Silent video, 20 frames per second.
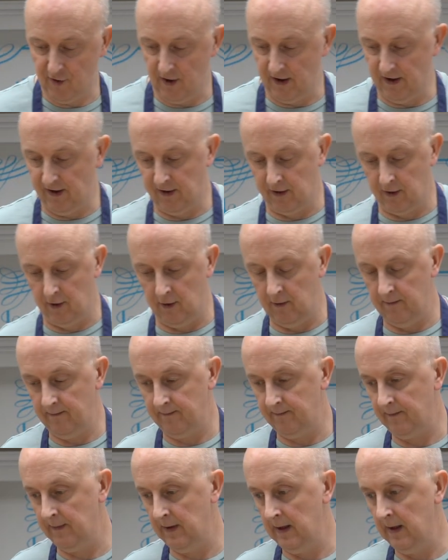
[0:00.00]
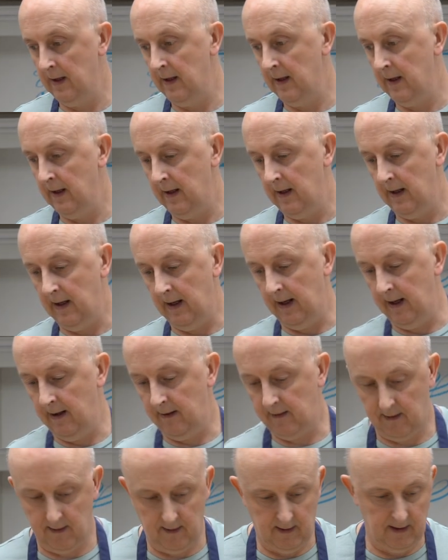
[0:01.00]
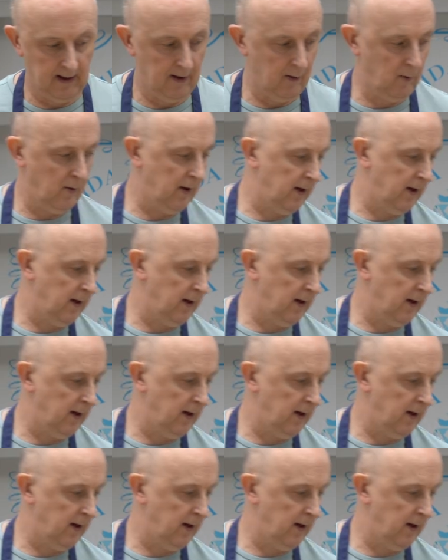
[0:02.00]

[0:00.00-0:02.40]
ready to go, and now I